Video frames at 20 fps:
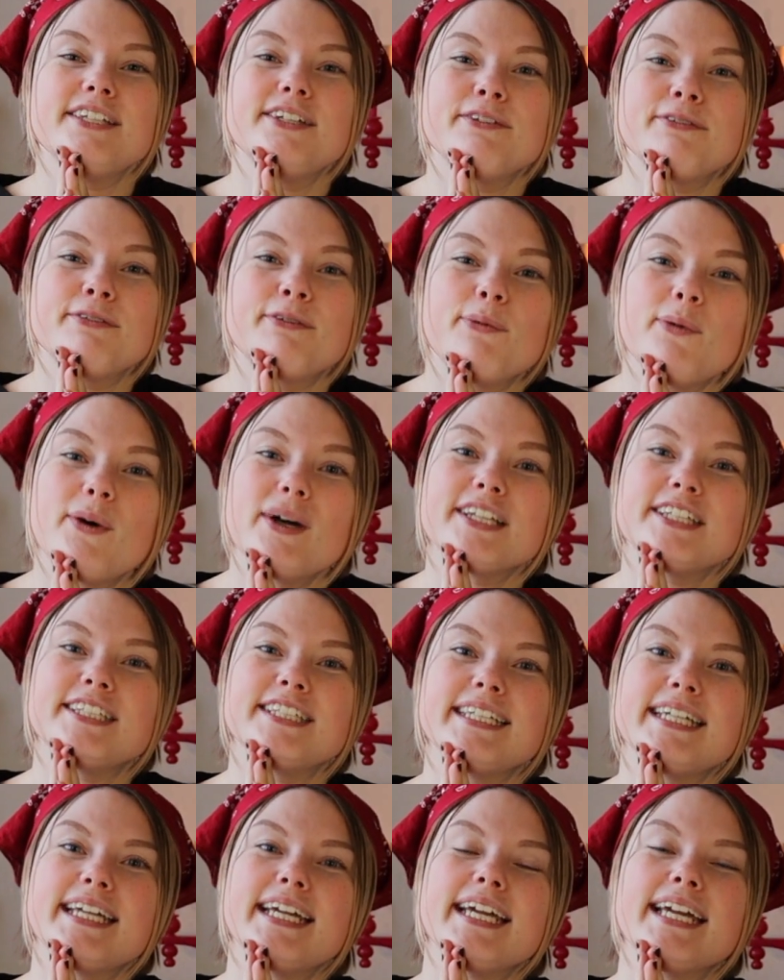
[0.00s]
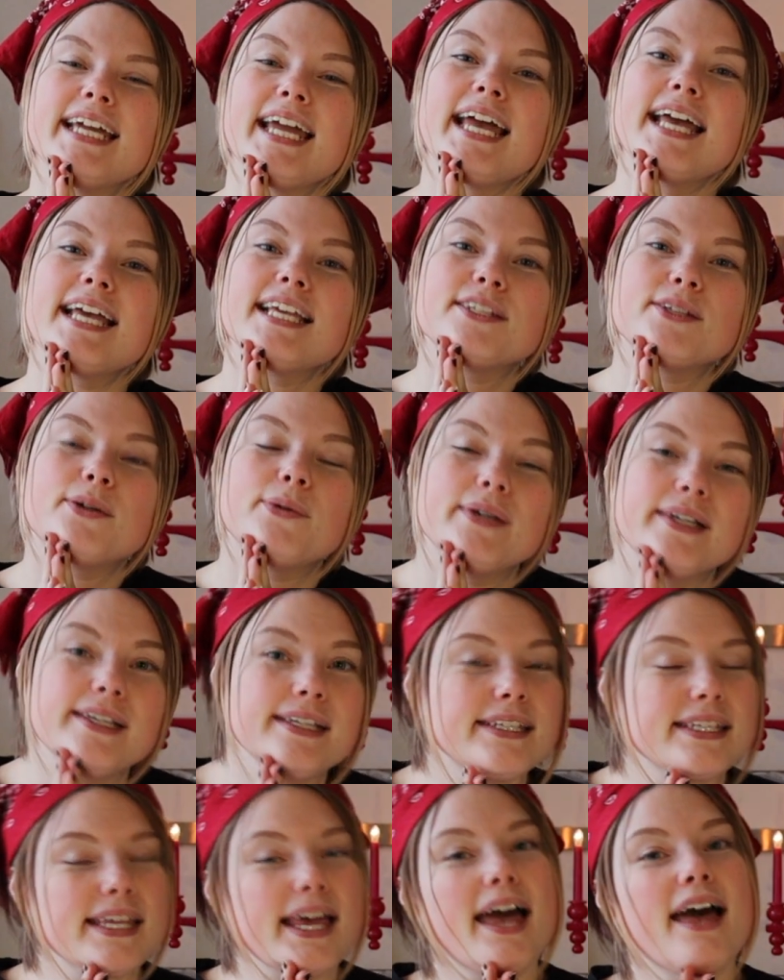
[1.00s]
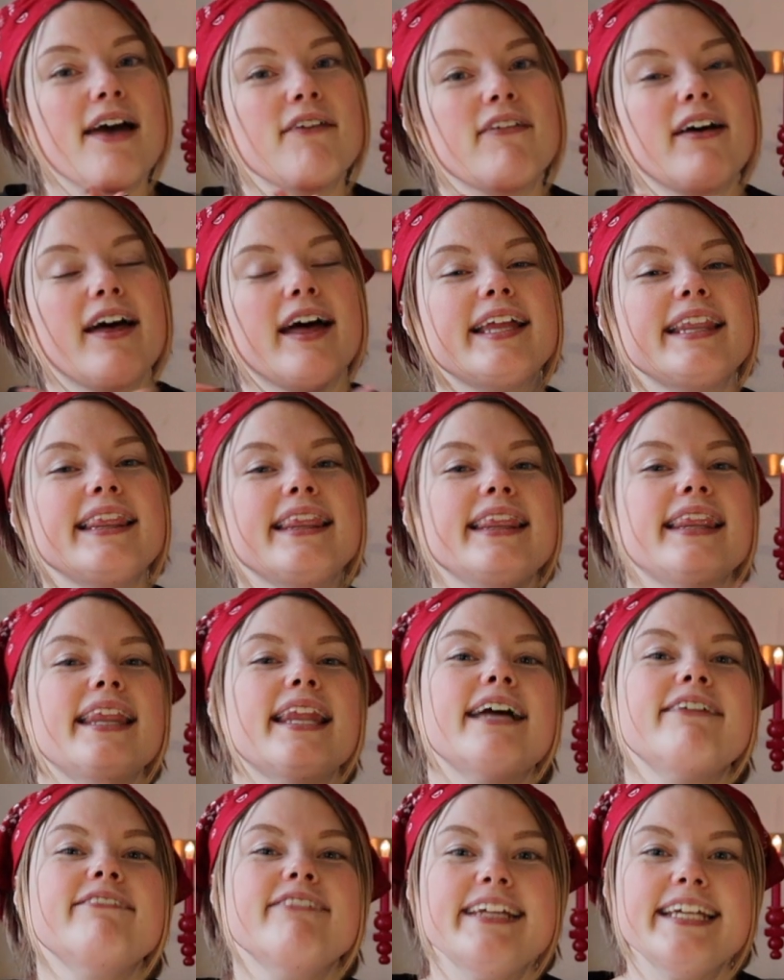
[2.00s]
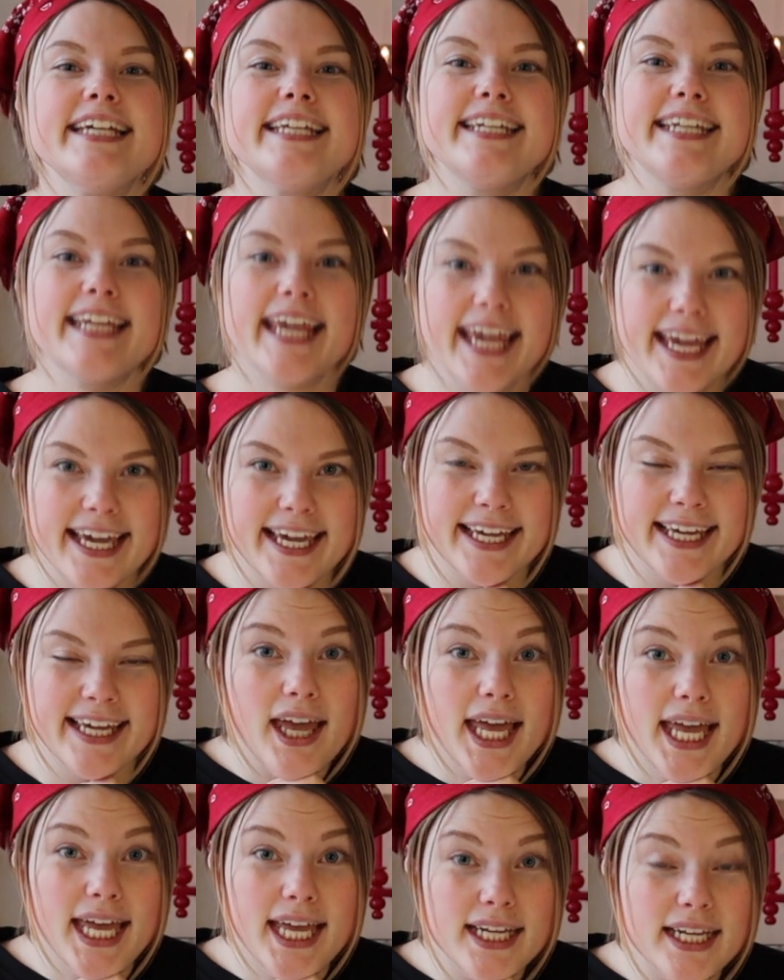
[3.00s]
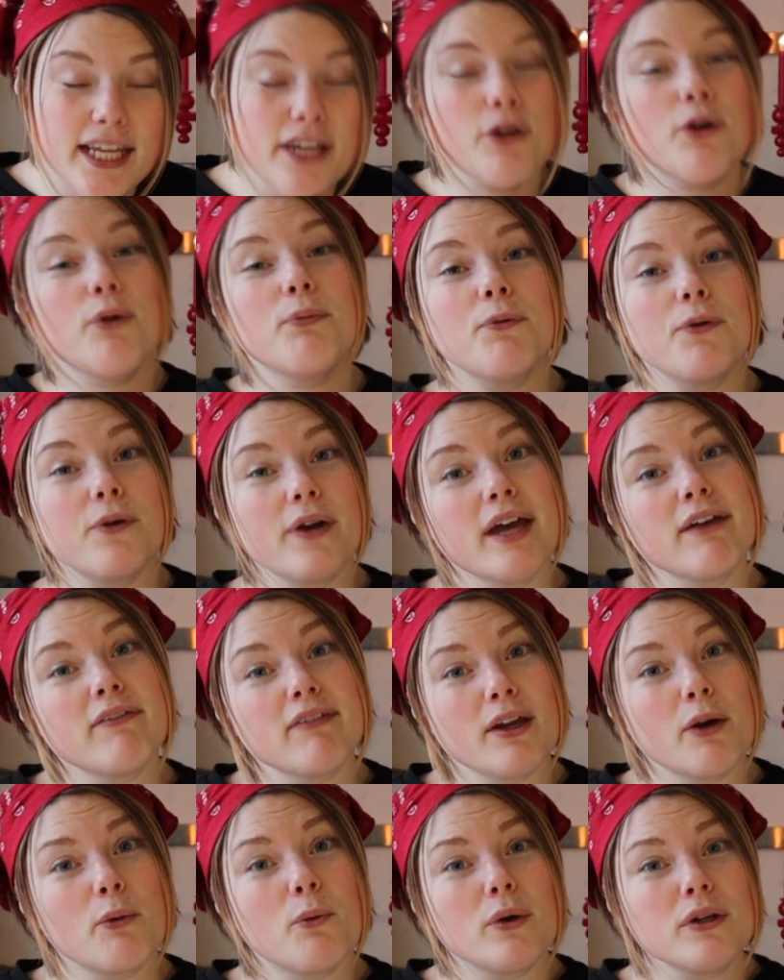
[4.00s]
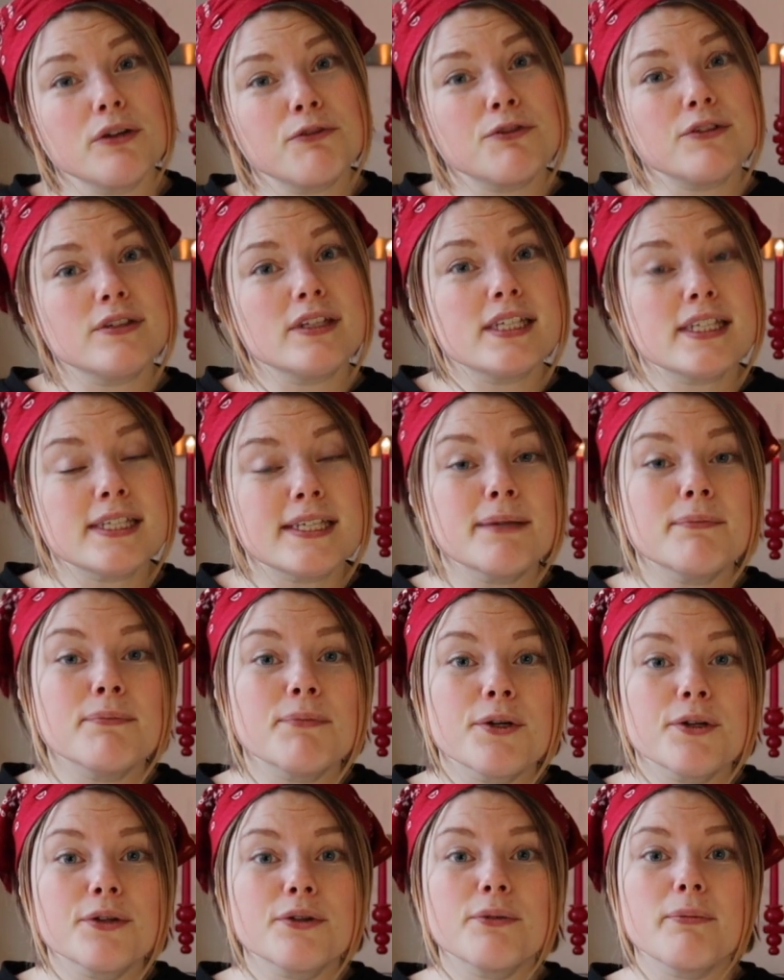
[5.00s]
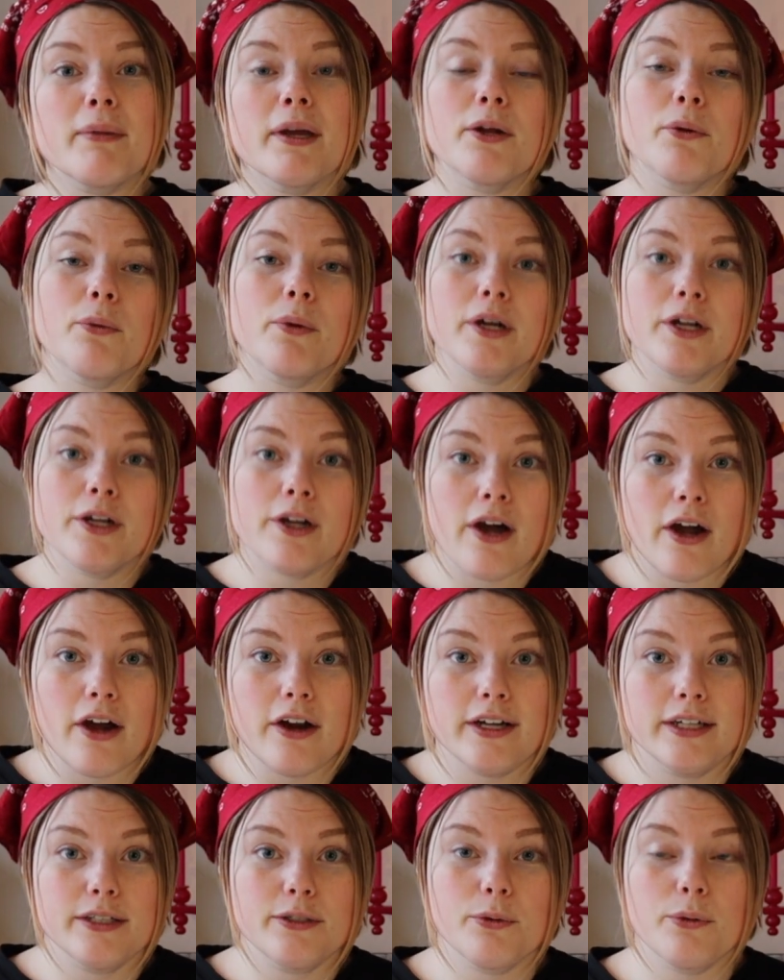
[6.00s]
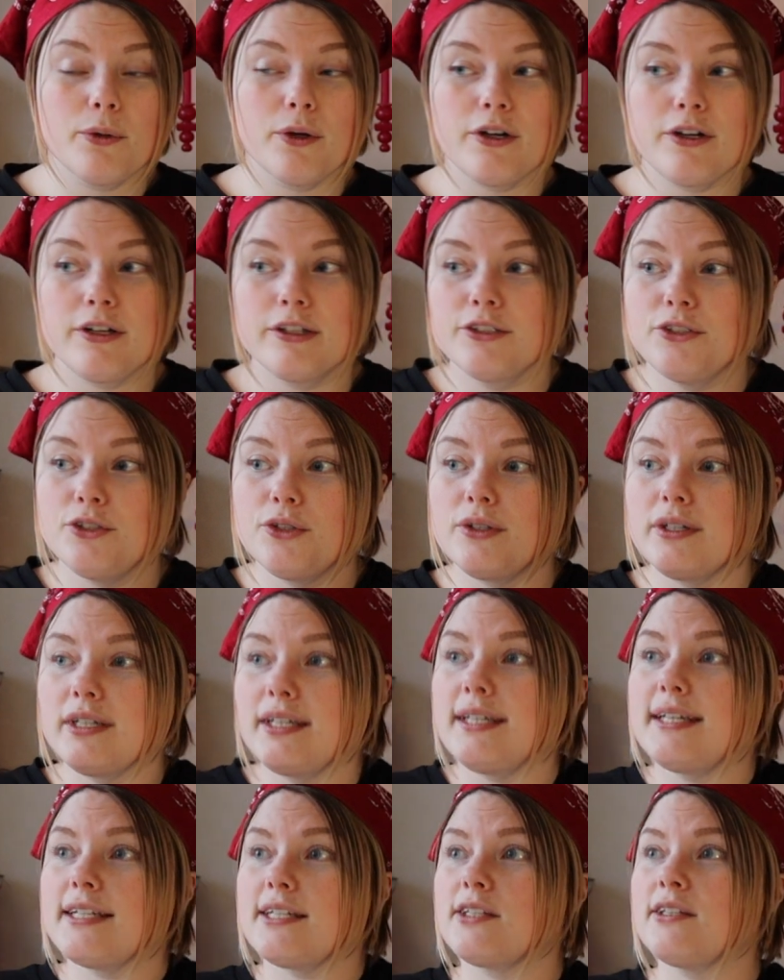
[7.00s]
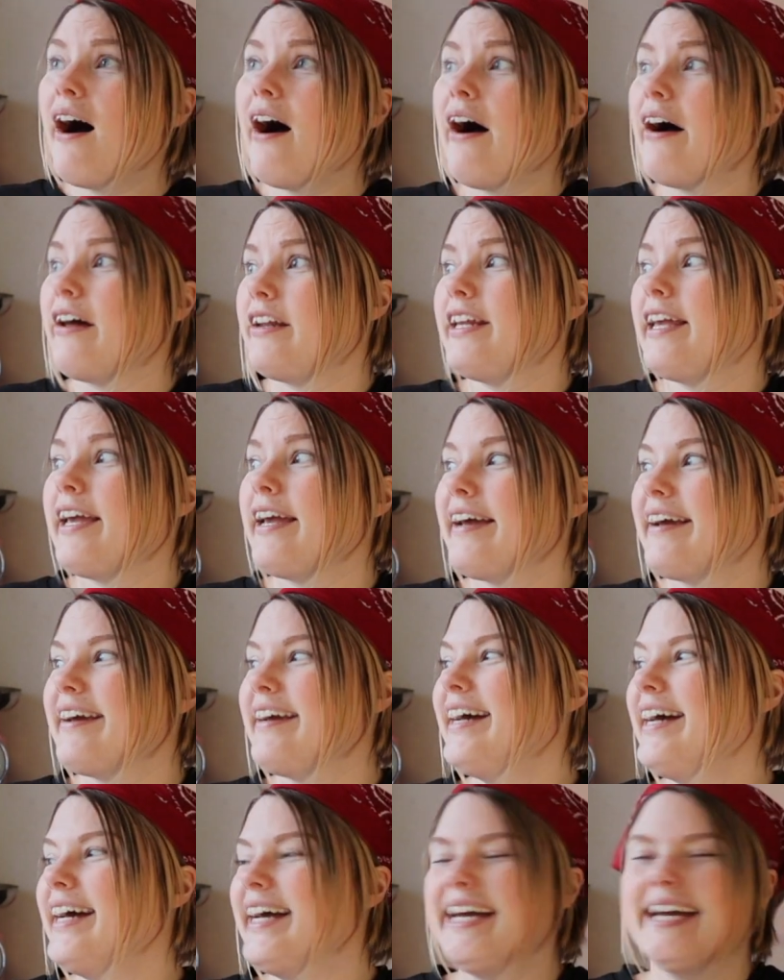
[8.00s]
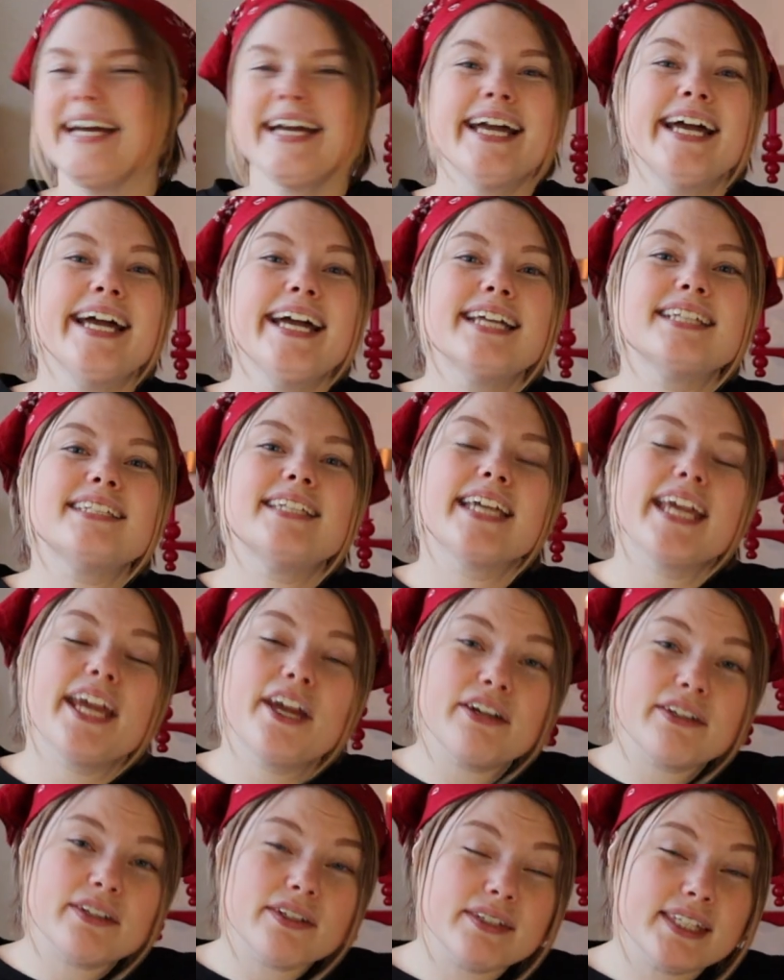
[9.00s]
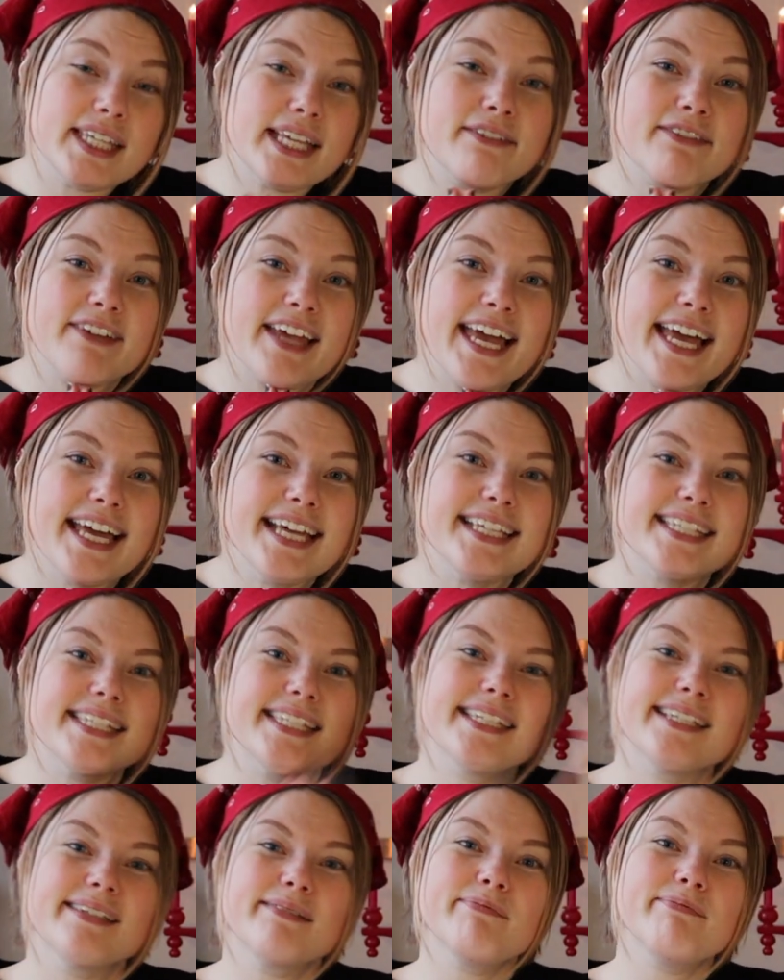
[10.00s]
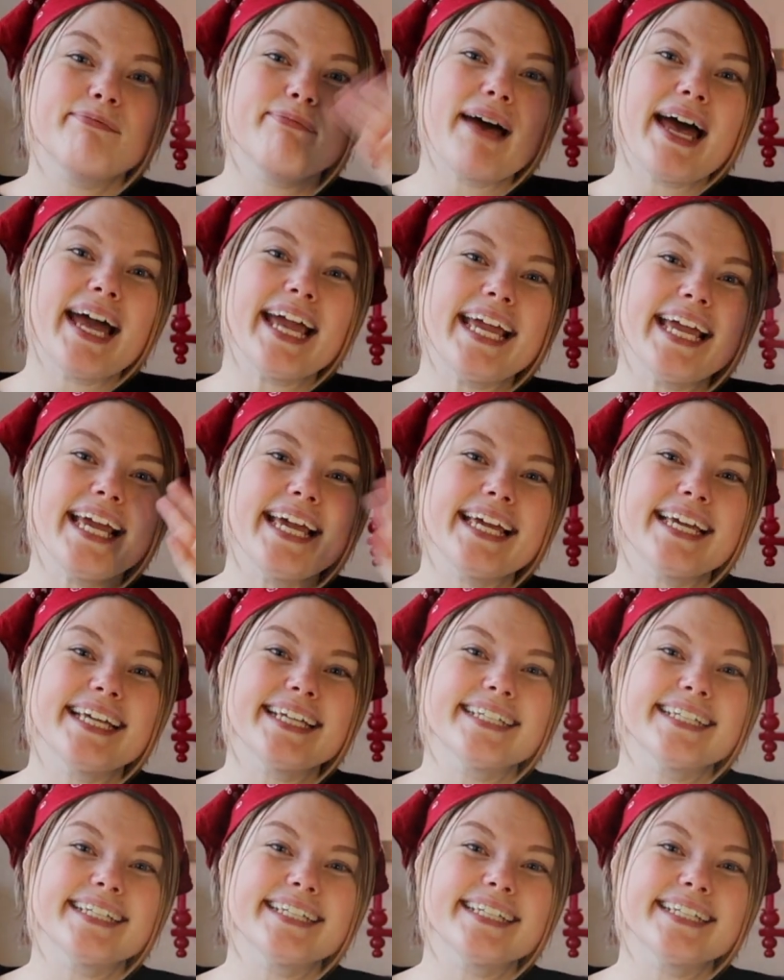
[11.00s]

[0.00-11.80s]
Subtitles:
you for watching. As always, have a lovely day, and I hope you're having a wonderful December no matter where you are in the world during this odd year. Take care of yourself, guys. Bye.